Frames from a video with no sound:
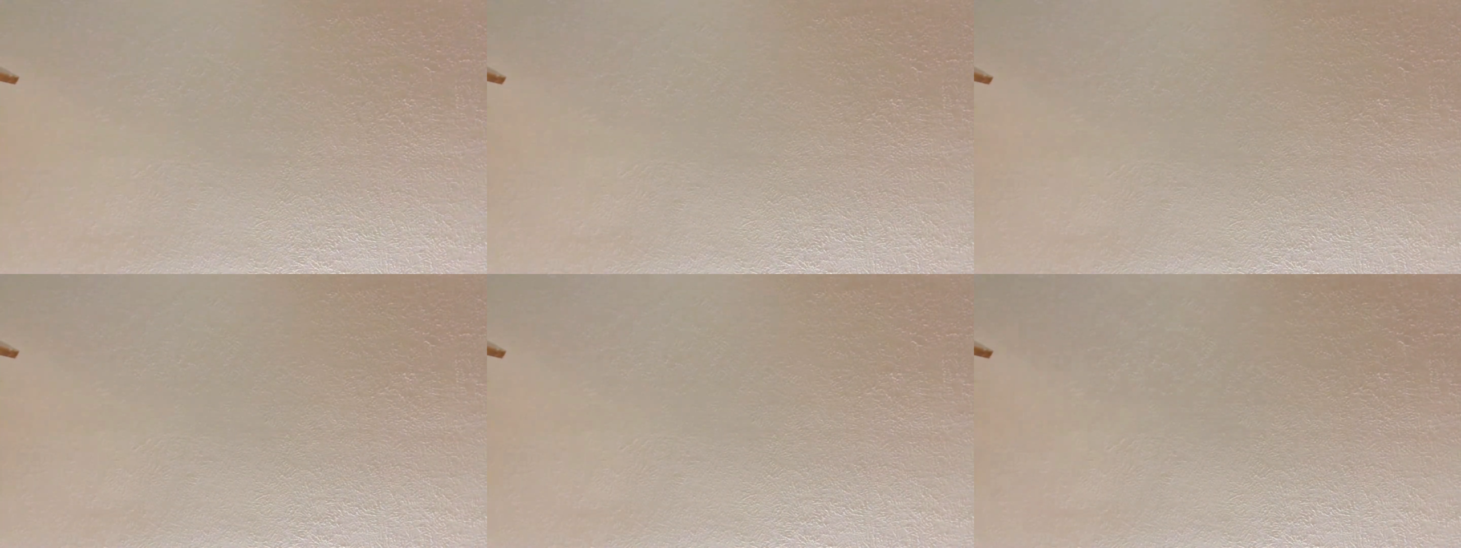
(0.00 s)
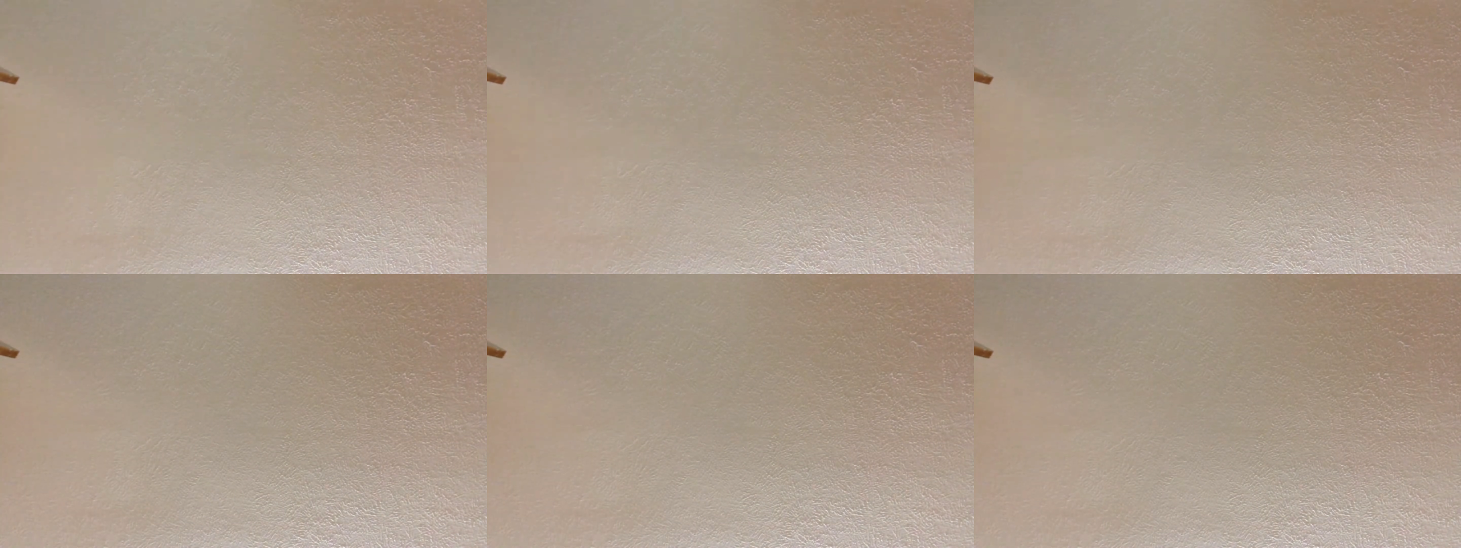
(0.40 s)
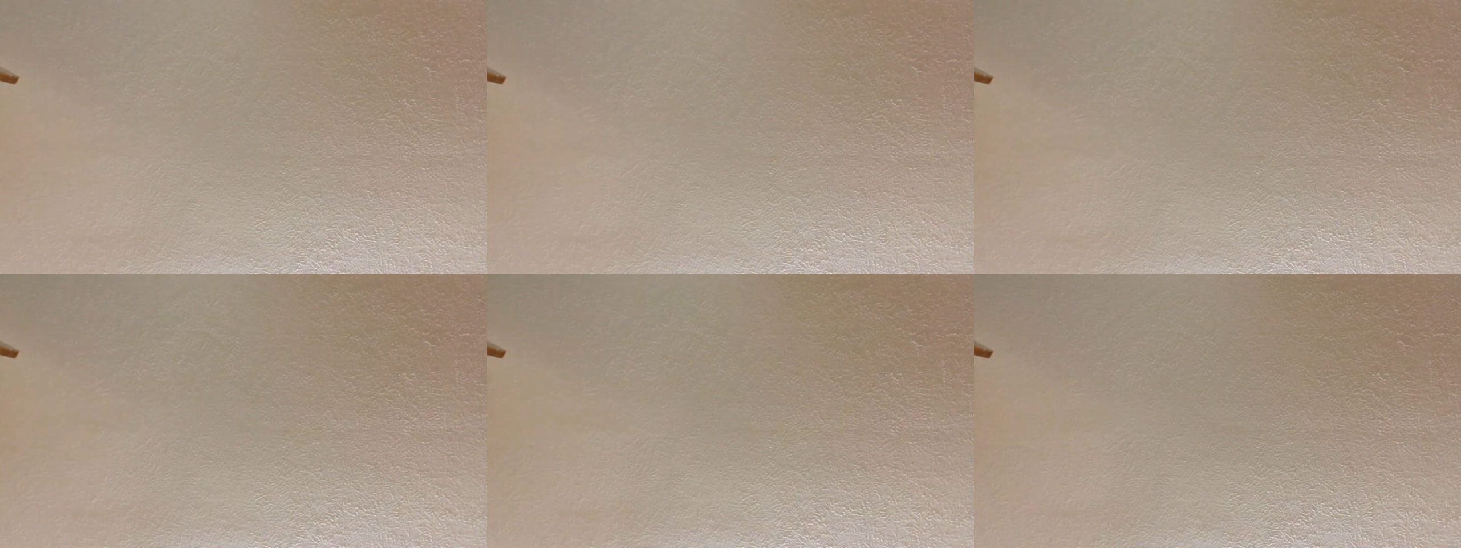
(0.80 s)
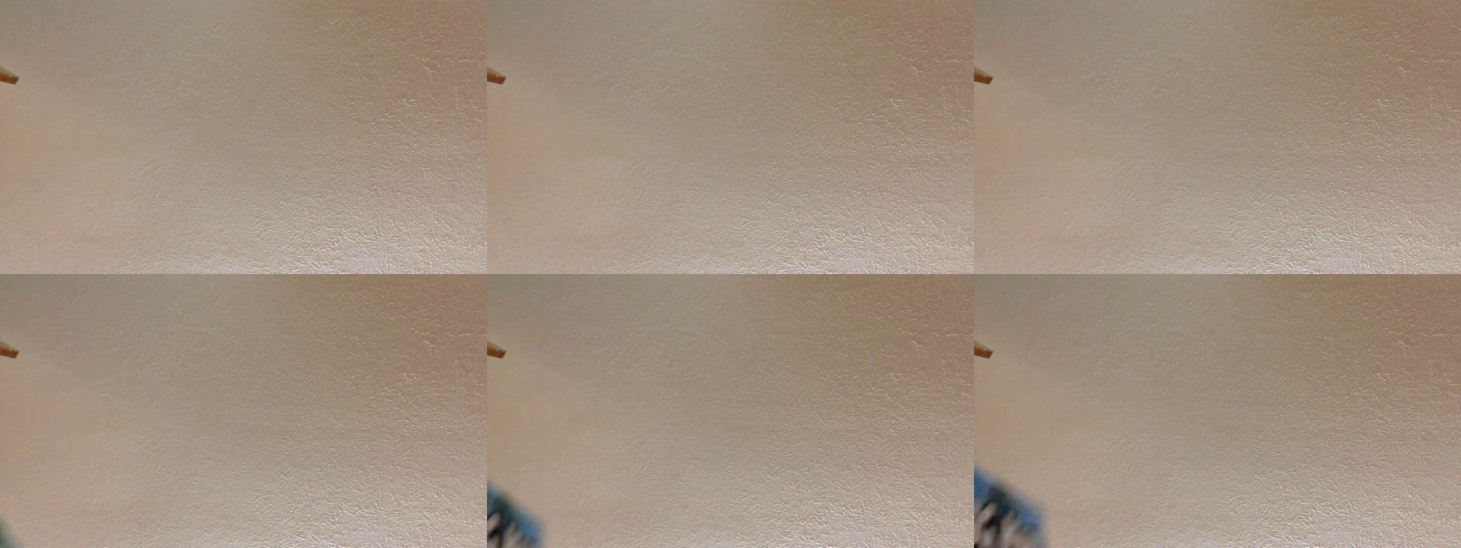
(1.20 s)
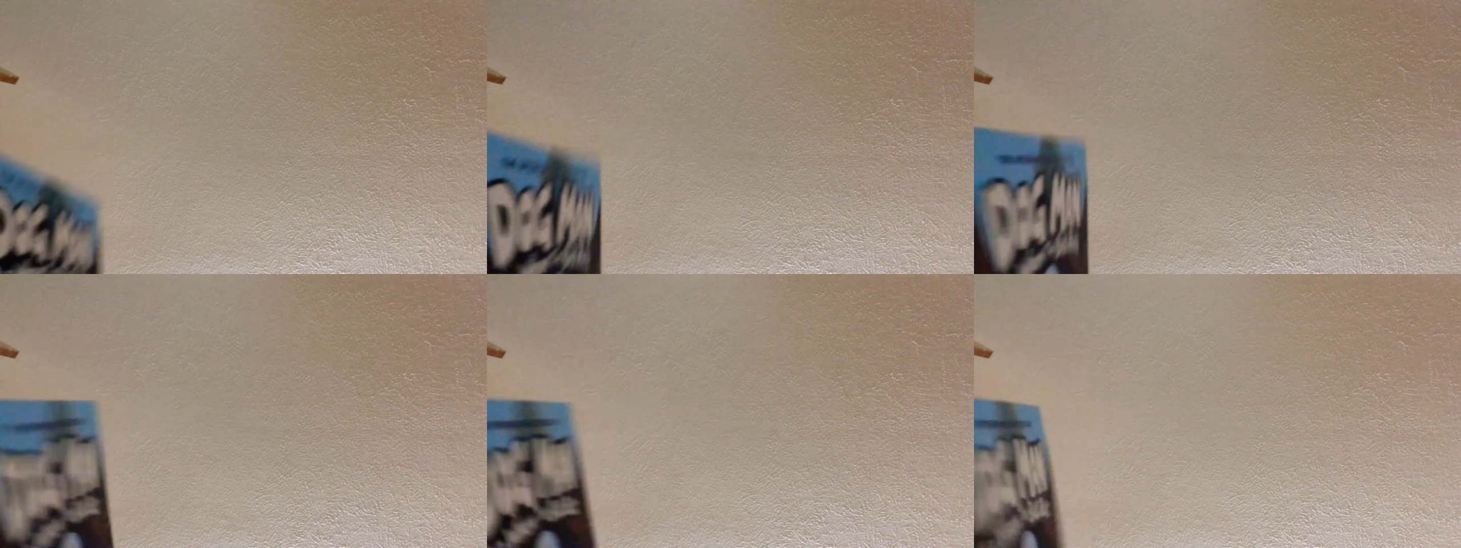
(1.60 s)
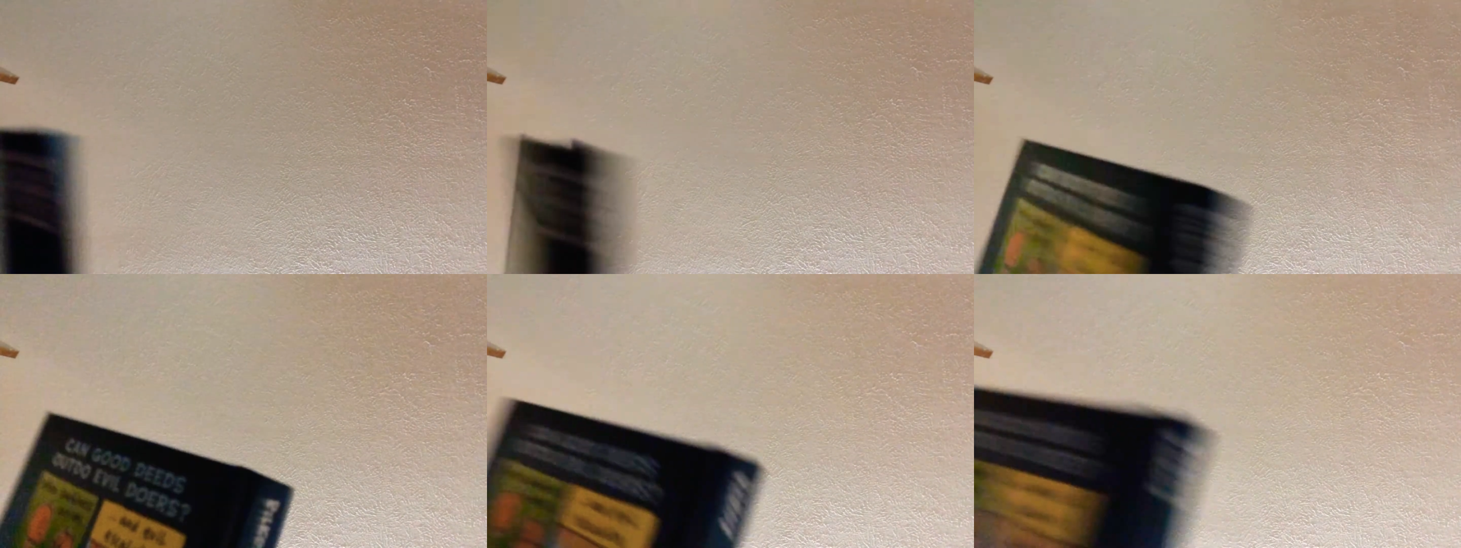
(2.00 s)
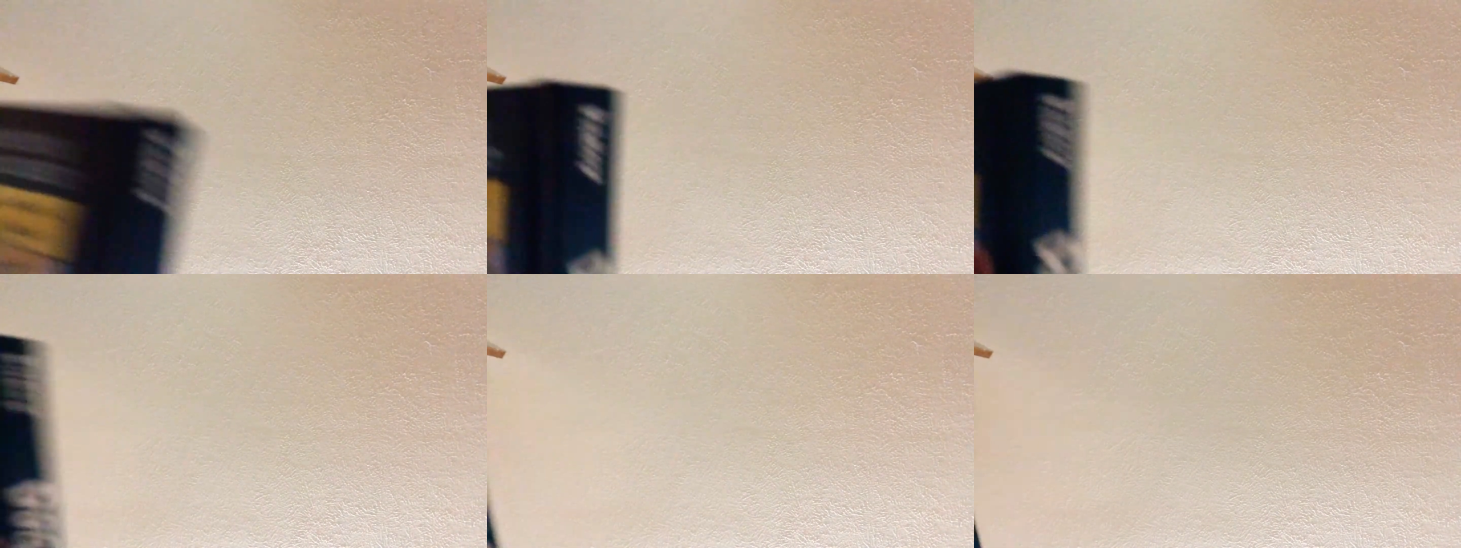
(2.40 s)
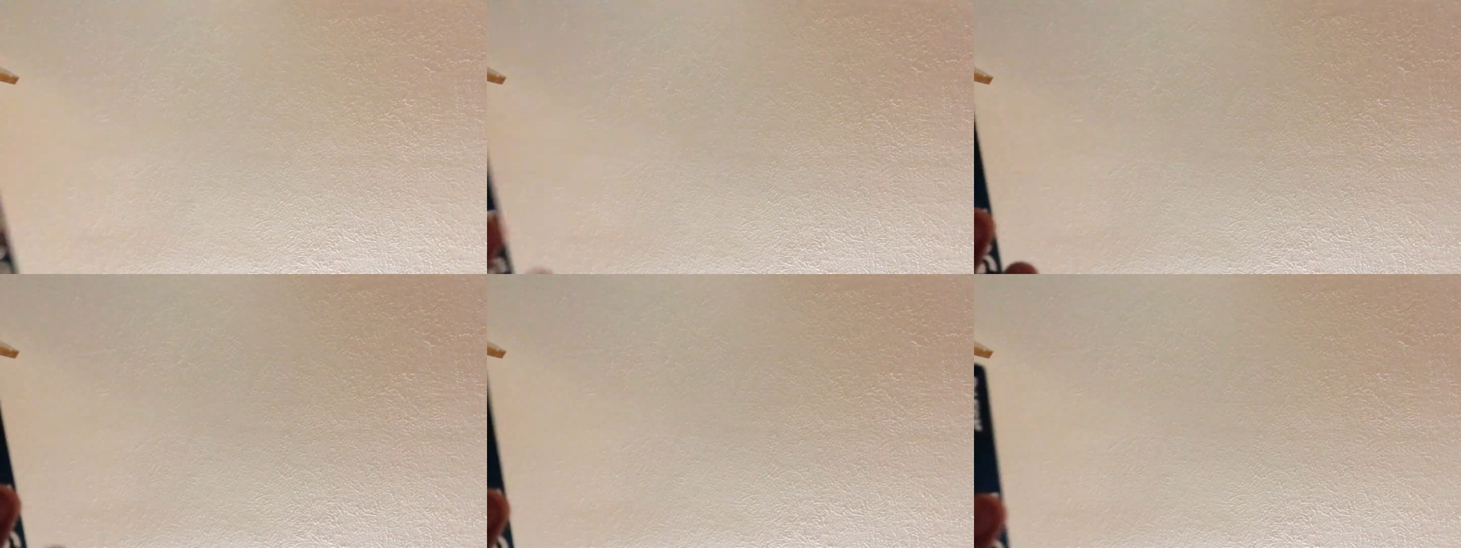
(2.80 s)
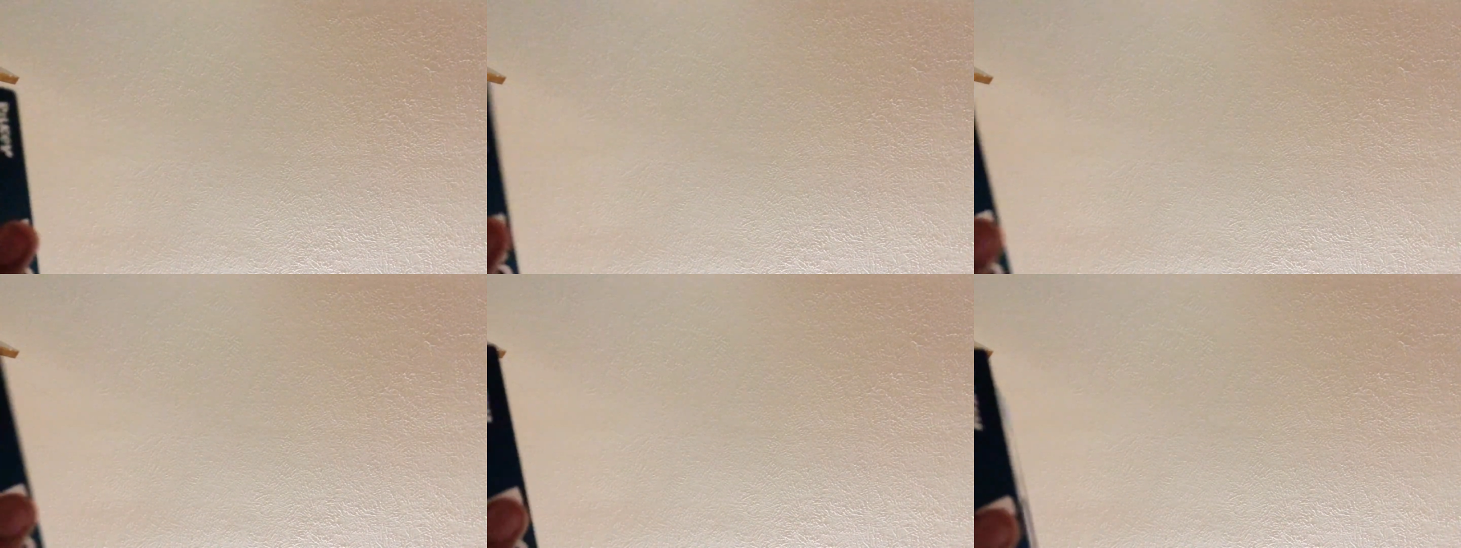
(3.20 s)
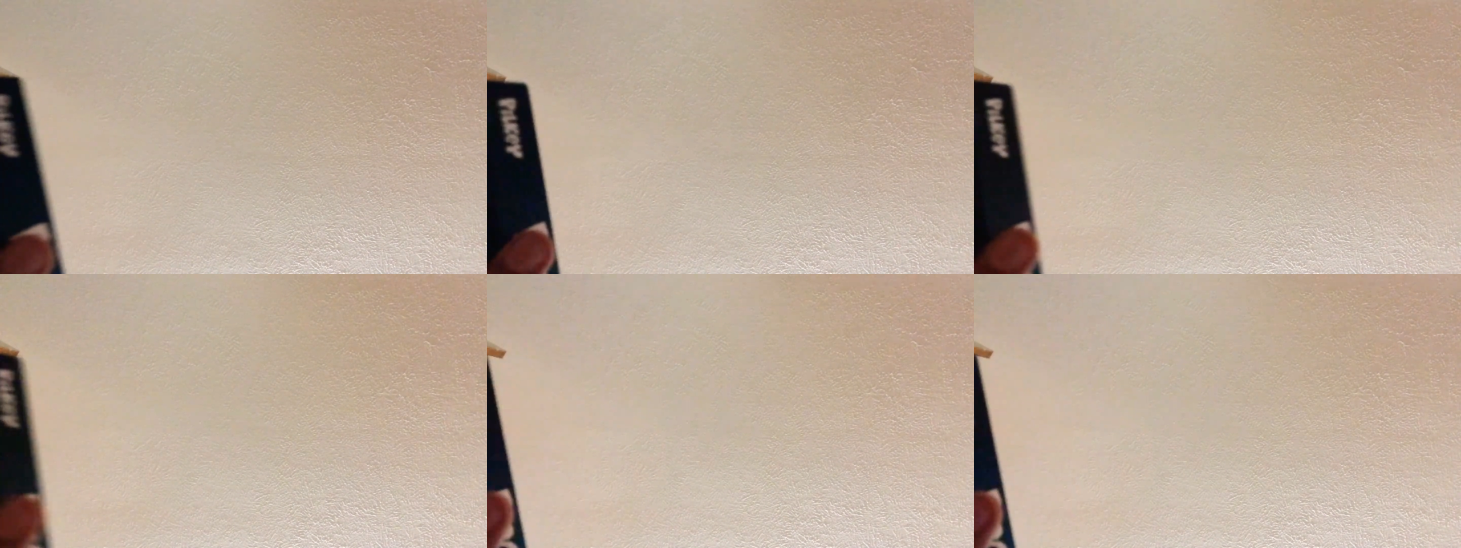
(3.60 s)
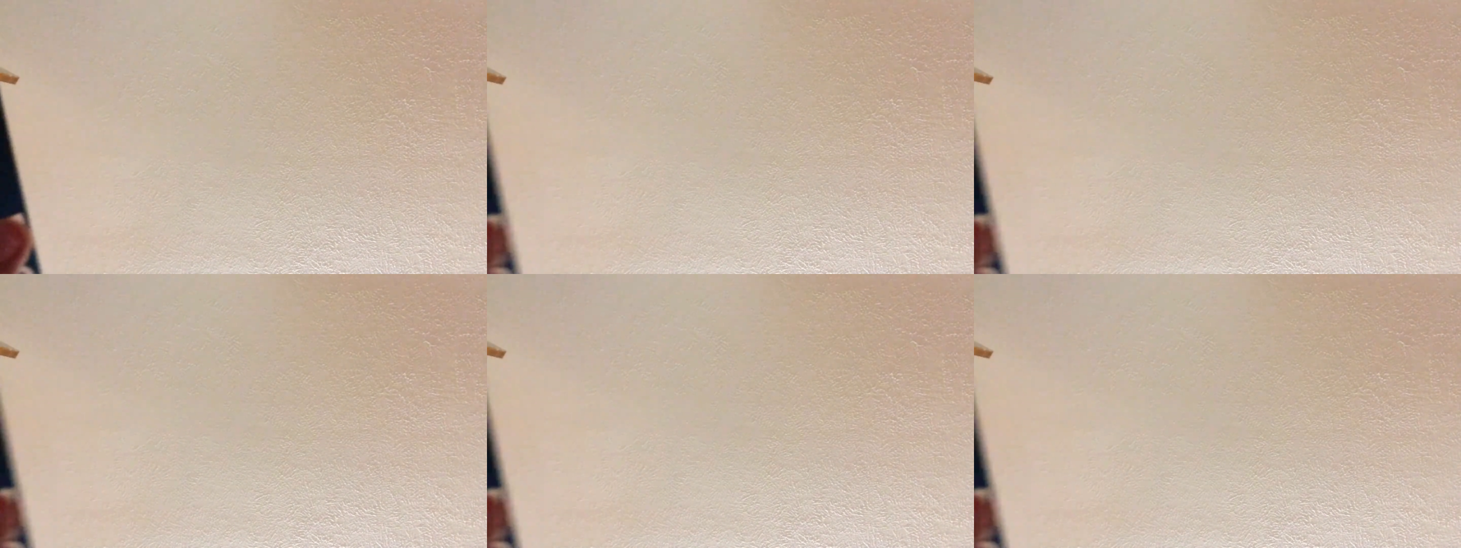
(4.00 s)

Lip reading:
Nobody's mouth can be seen.